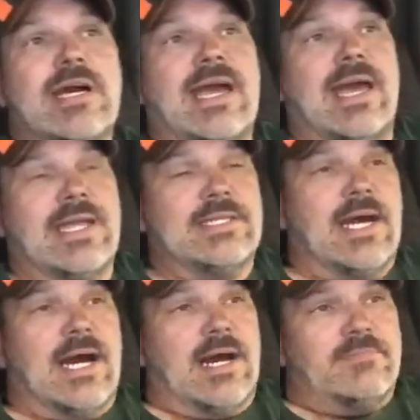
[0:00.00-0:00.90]
And
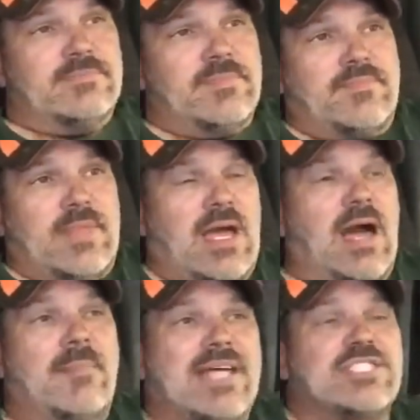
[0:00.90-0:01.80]
I'm
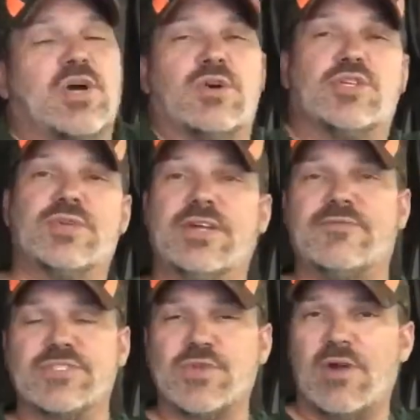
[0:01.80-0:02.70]
actually going to a
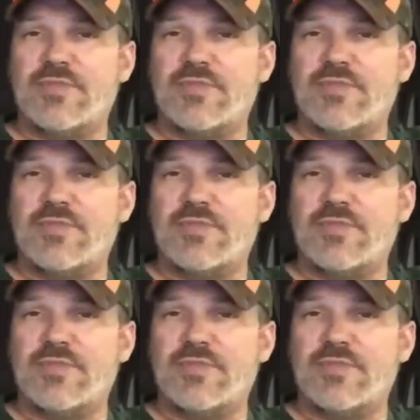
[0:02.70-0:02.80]
different store.